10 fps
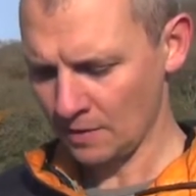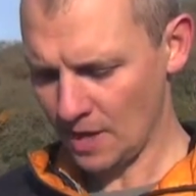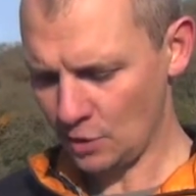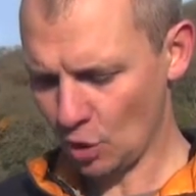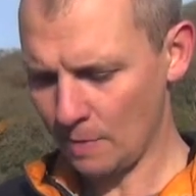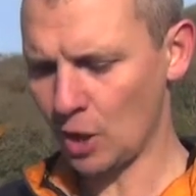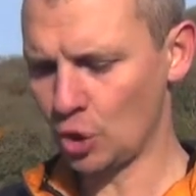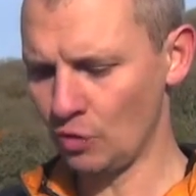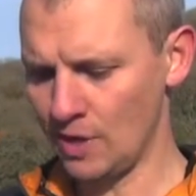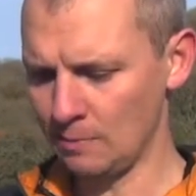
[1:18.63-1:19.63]
They talk
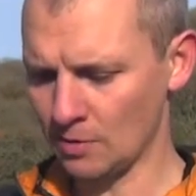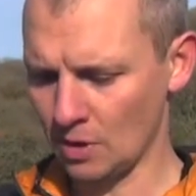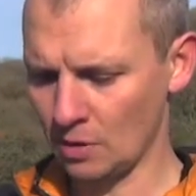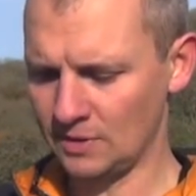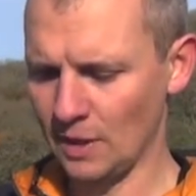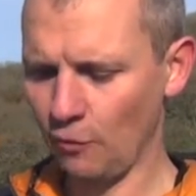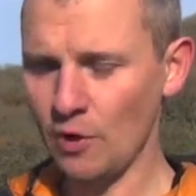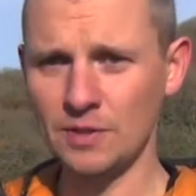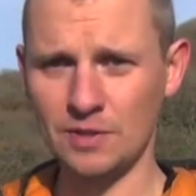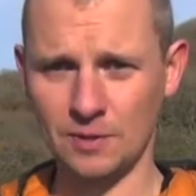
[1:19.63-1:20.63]
about dreams, so
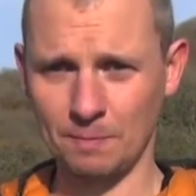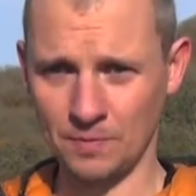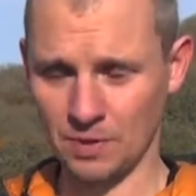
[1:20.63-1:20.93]
difference,